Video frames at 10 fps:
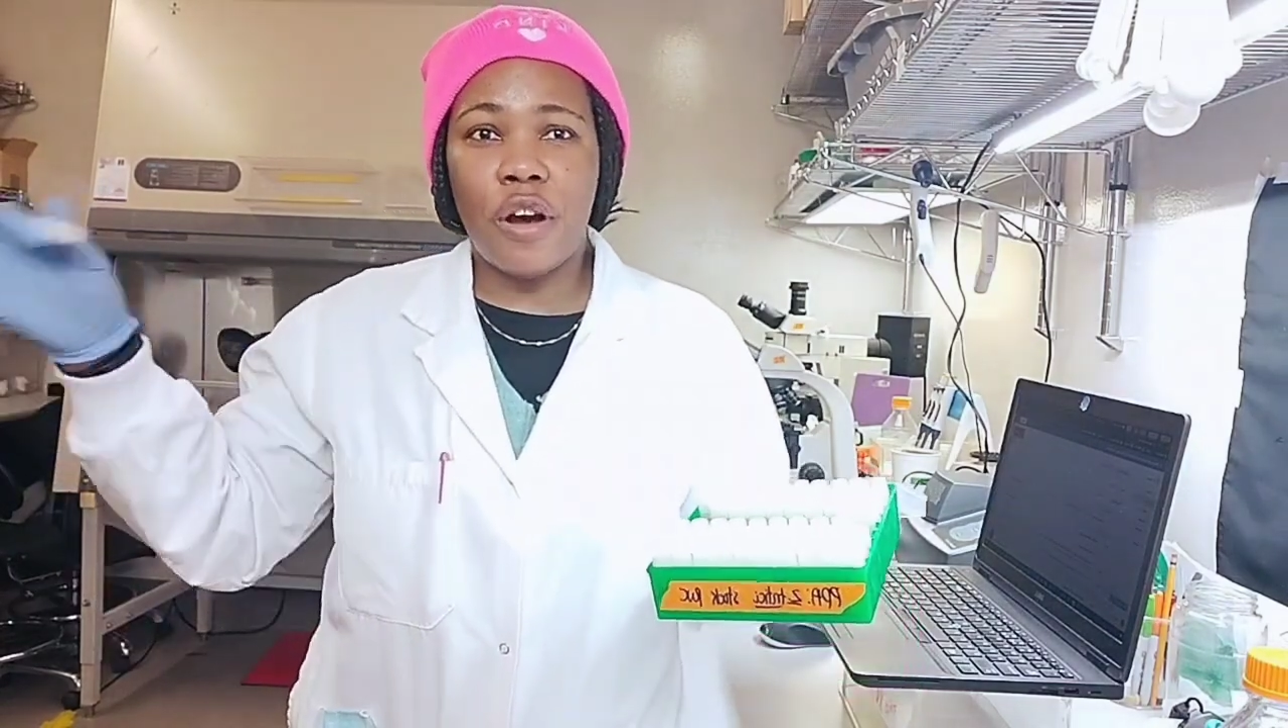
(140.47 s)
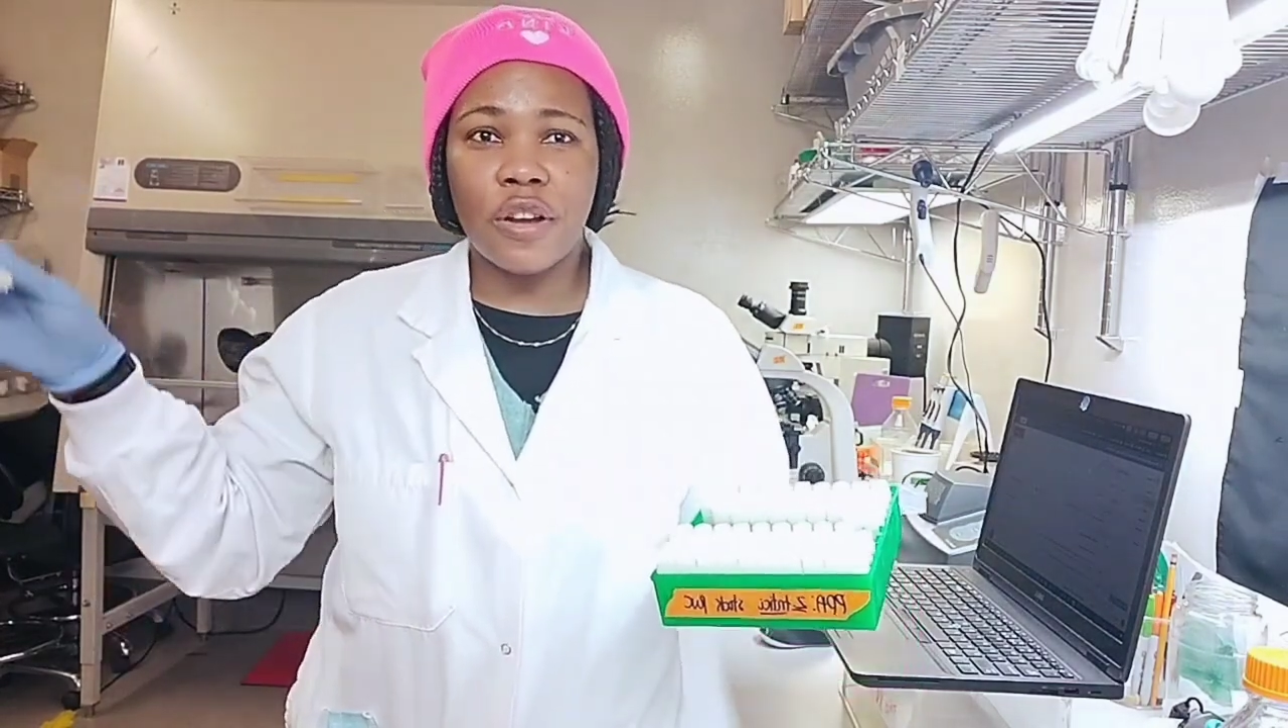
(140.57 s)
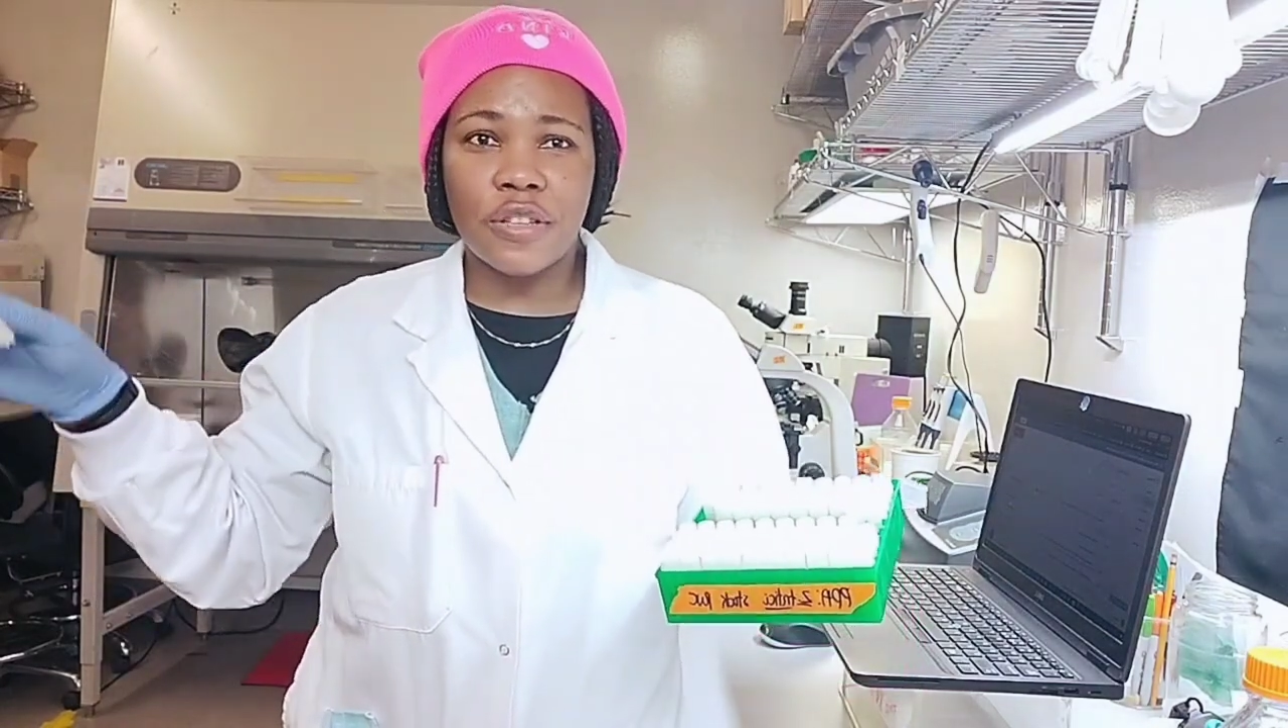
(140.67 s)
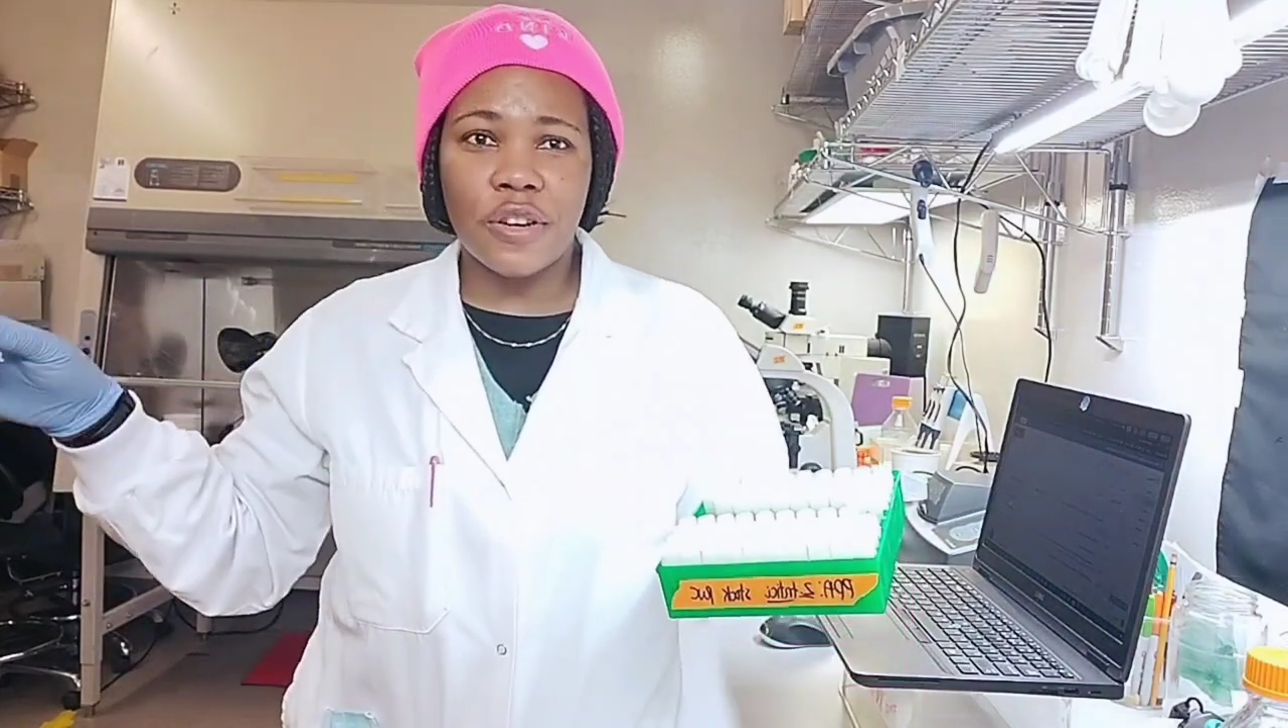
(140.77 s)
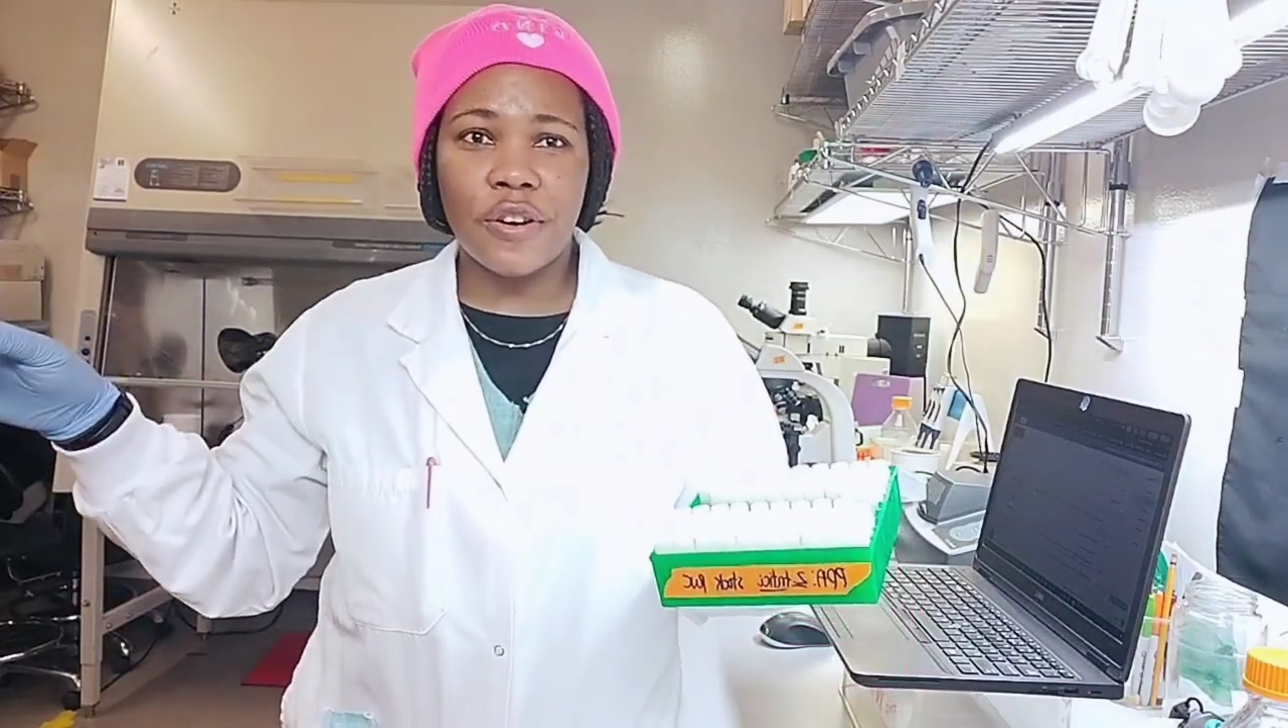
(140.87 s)

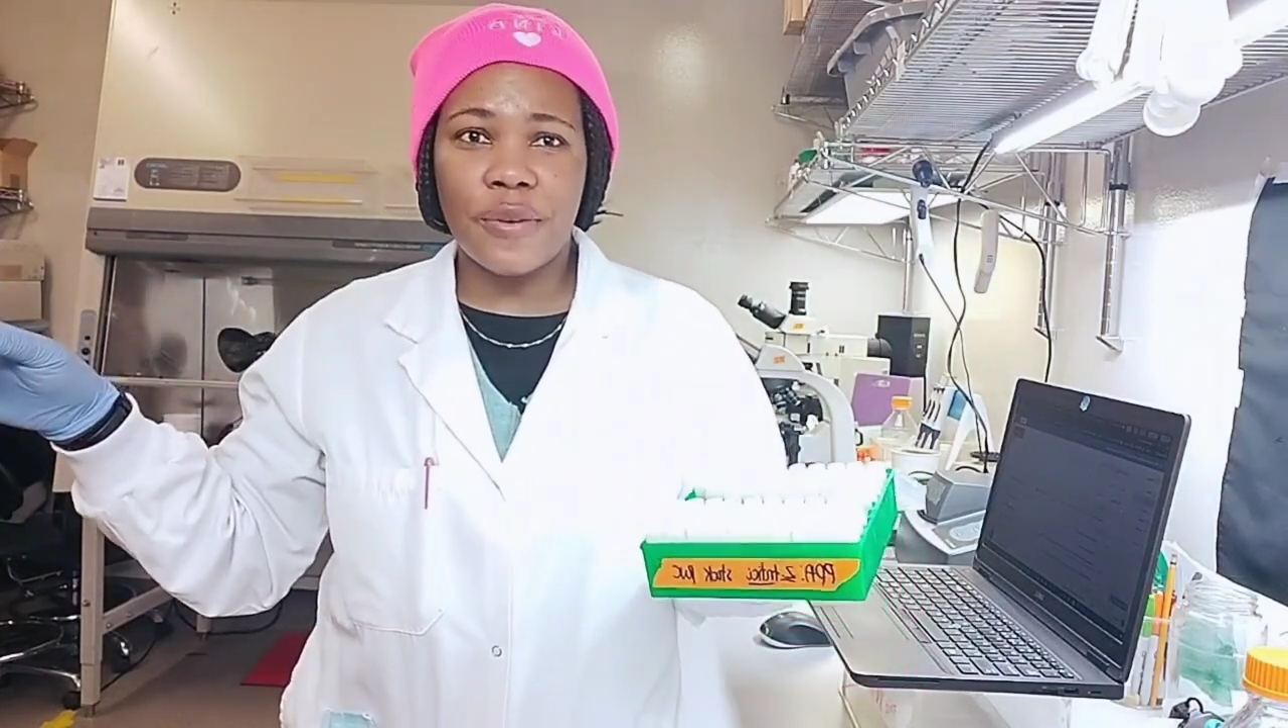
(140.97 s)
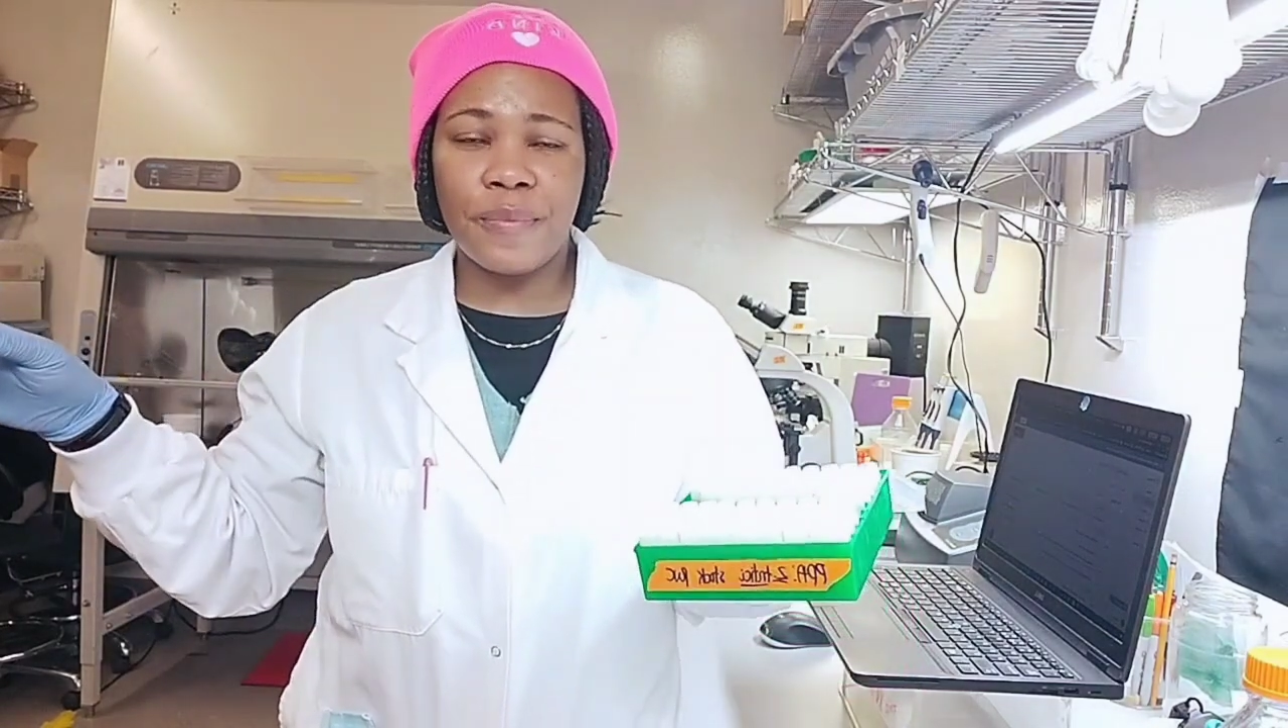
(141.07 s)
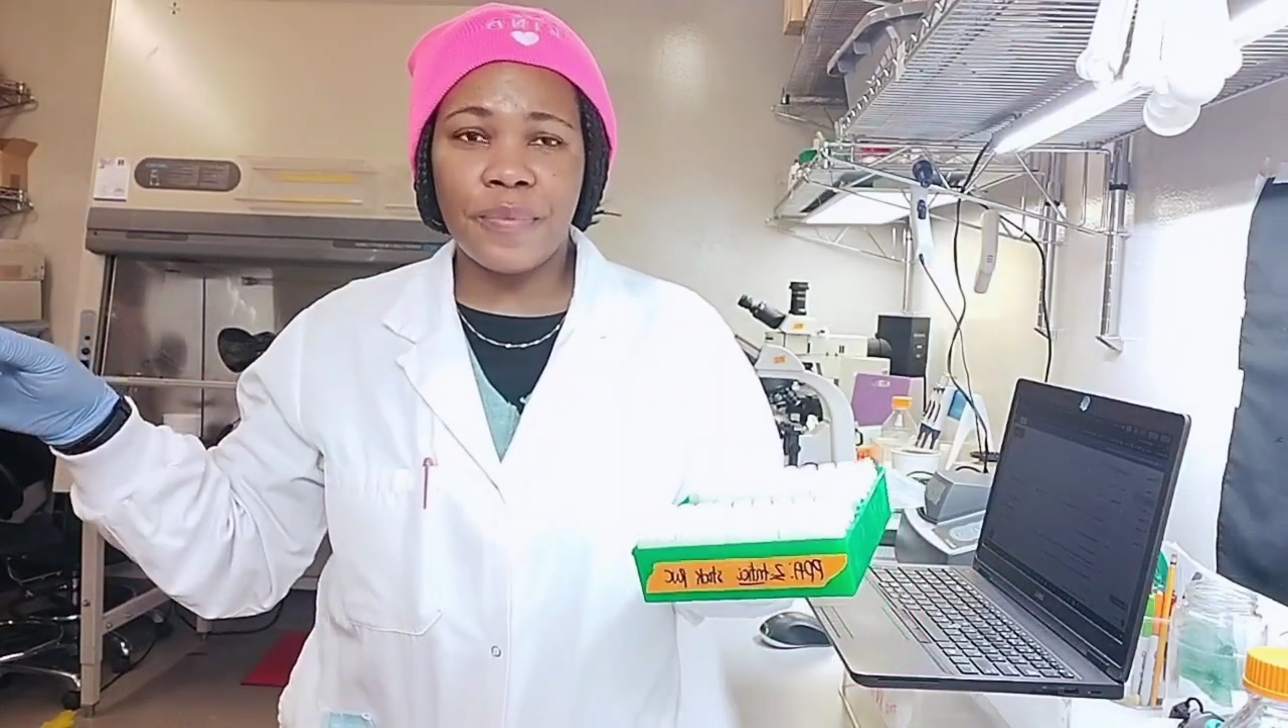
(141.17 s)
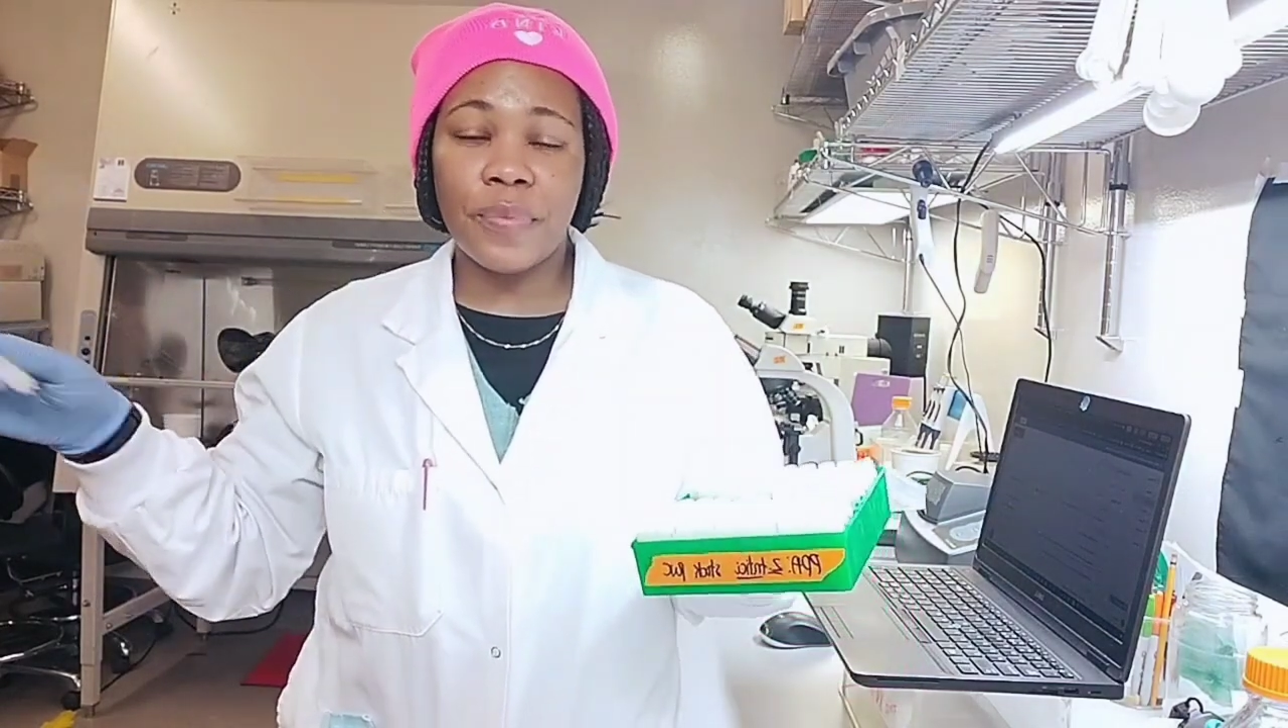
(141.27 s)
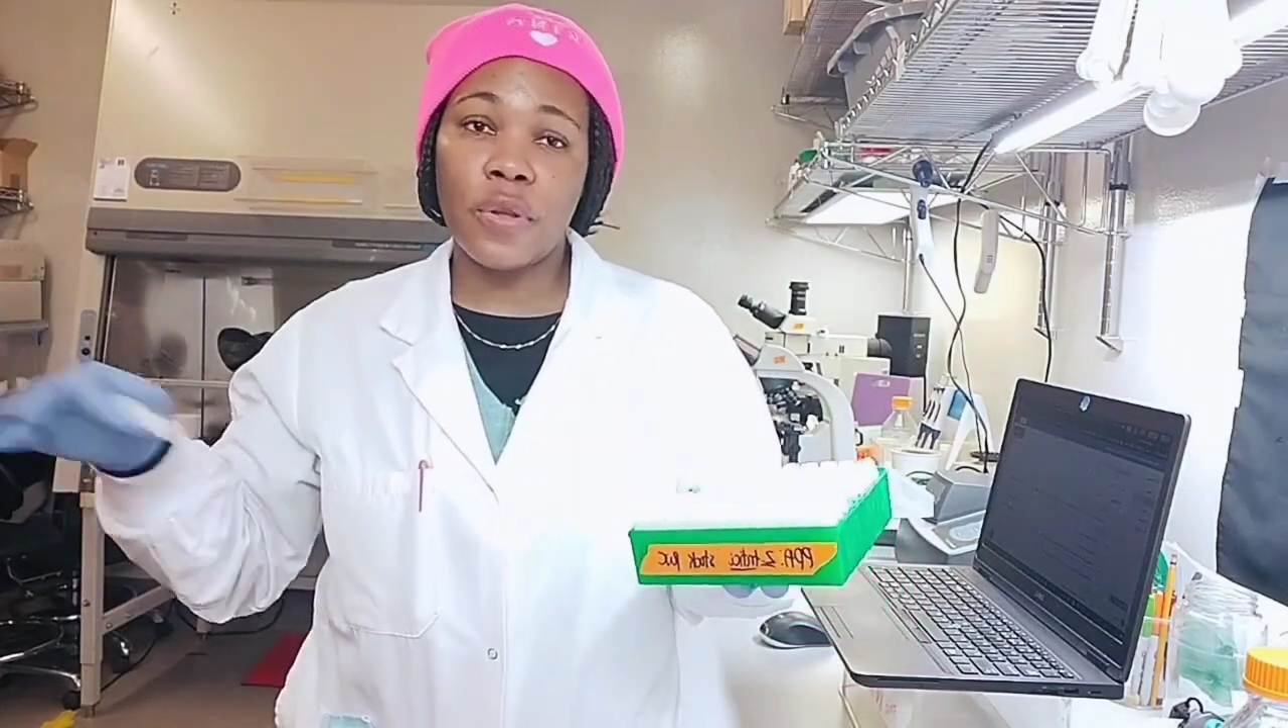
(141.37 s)
long
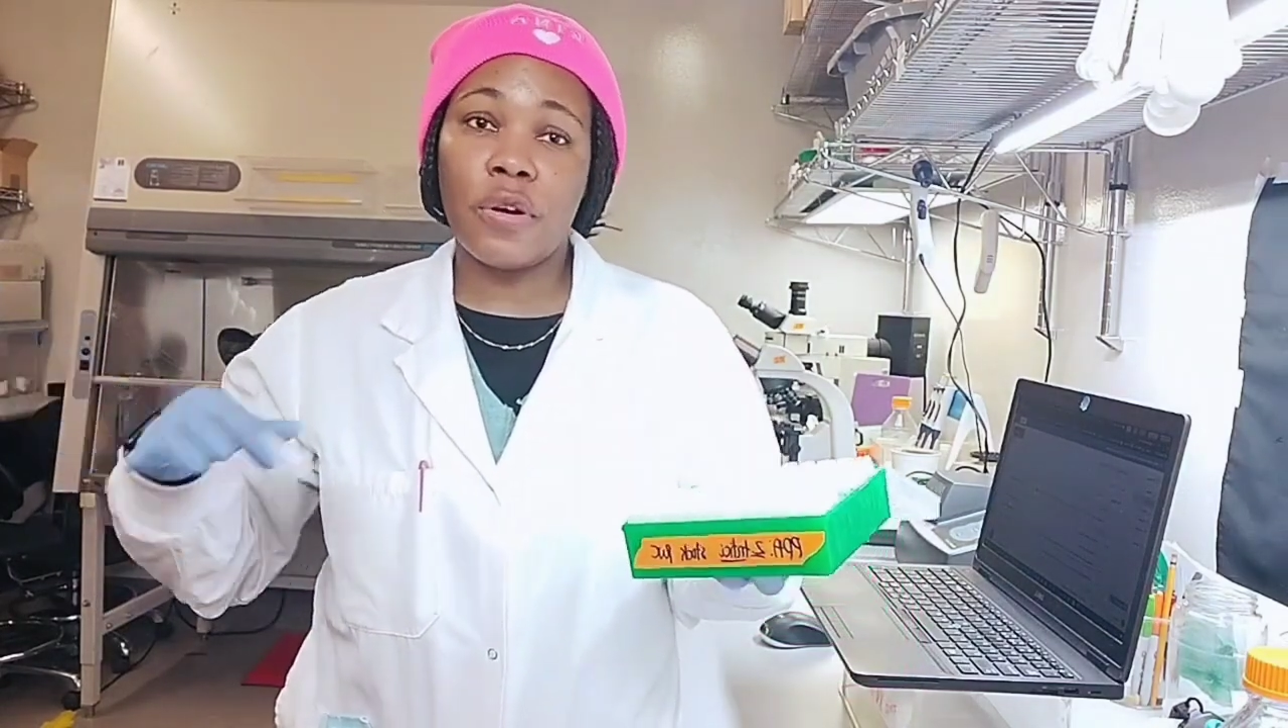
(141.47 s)
term